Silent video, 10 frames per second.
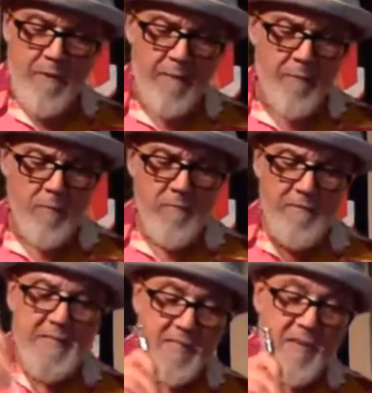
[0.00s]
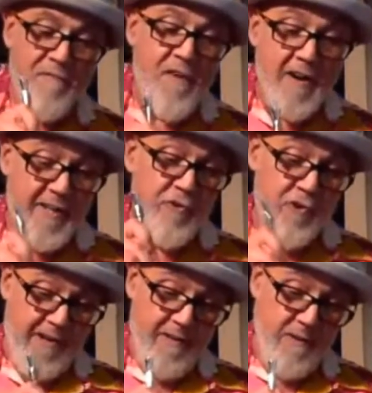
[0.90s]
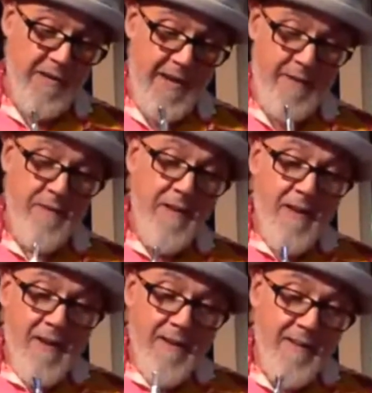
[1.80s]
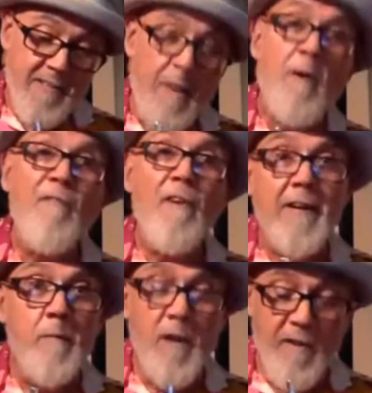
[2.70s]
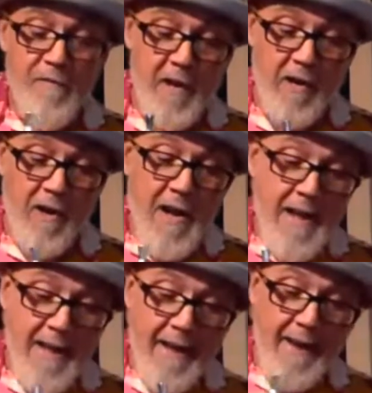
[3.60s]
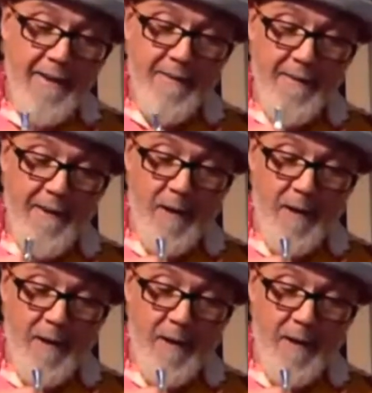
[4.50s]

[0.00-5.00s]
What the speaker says: people, this is a funky drink, okay? Because I'm a funky motherfucker, and